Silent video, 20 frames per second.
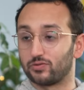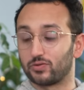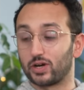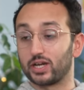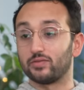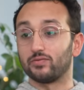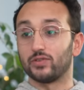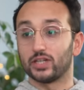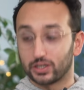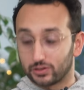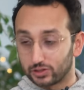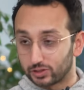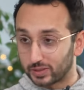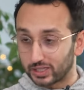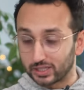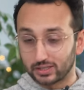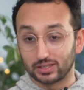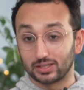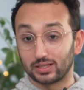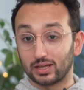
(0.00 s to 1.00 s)
me write videos
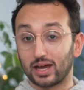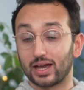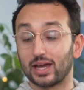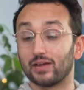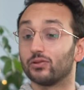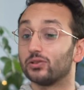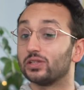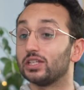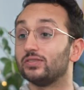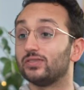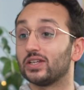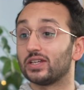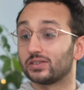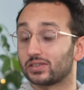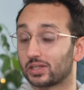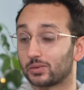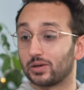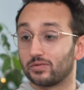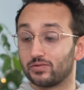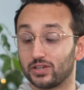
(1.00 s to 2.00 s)
because I have all these
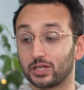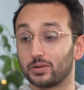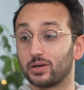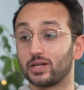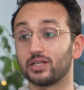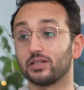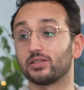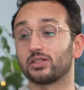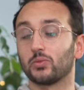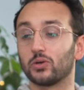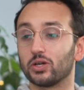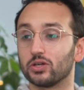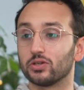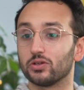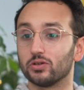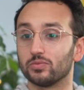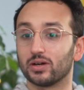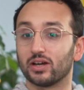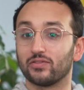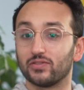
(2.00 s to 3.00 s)
video ideas I want to
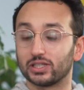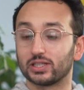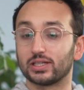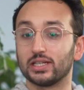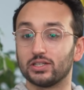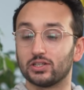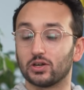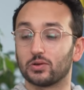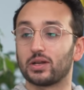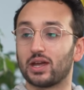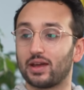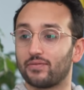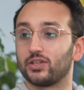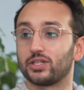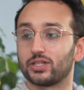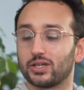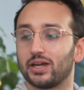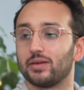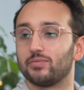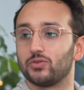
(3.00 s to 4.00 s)
do, but I physically don't have
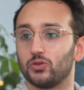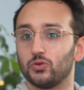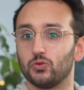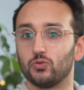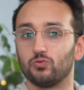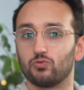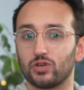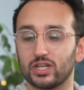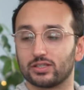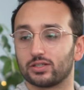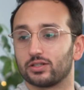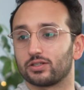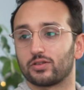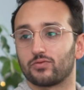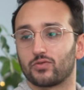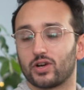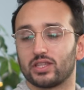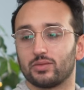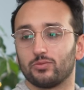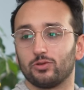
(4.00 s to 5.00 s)
the time to research
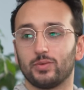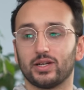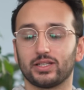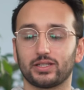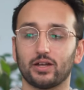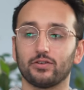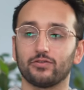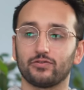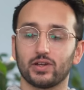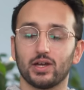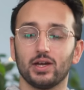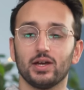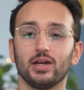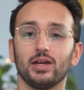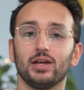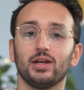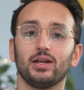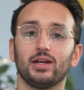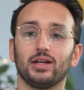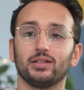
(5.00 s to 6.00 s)
and write them all myself.
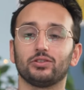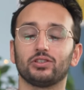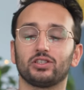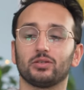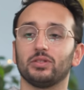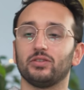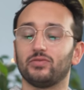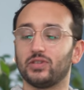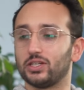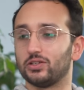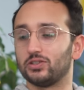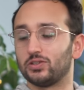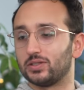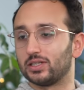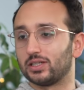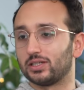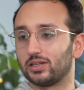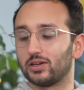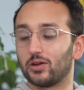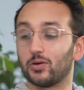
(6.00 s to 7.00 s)
And so some of the videos you
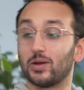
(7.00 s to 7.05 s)
did, you